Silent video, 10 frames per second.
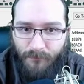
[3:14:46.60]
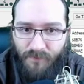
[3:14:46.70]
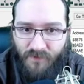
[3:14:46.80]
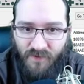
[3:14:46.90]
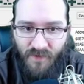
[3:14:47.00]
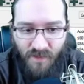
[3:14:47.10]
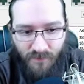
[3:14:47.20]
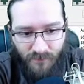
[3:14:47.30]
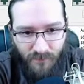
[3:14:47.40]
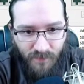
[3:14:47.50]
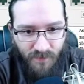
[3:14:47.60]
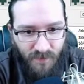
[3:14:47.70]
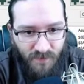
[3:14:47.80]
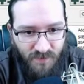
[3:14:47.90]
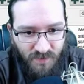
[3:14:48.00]
Buffer column.
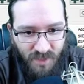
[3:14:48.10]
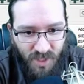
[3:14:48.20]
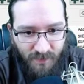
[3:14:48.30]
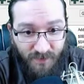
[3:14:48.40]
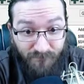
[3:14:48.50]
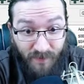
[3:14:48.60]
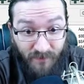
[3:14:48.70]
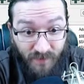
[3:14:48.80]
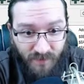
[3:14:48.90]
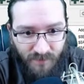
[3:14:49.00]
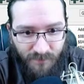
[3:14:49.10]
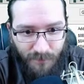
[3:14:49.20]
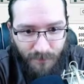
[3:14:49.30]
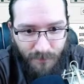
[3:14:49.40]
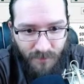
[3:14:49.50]
Okay, so column is buffered.
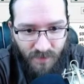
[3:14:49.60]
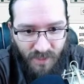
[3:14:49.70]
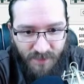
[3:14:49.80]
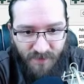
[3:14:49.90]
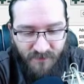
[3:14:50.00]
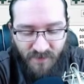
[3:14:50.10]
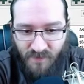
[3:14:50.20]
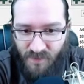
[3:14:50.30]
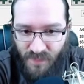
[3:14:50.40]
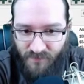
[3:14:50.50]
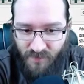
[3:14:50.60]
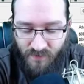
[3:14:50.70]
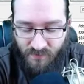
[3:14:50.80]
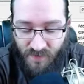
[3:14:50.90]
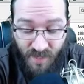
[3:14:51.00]
Last buffer, 11.
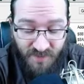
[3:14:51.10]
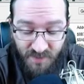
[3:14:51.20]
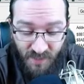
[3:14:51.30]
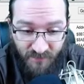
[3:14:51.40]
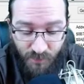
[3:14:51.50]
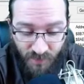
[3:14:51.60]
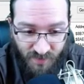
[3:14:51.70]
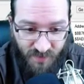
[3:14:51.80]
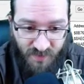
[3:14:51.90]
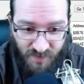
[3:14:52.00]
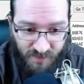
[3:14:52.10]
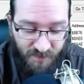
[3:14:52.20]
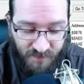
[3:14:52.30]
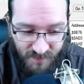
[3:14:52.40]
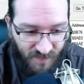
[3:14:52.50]
Hex 11, which is
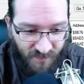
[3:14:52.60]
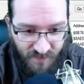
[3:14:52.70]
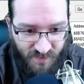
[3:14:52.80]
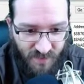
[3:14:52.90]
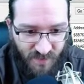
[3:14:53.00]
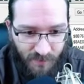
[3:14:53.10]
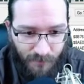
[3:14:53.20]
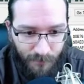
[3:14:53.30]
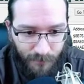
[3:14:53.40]
17.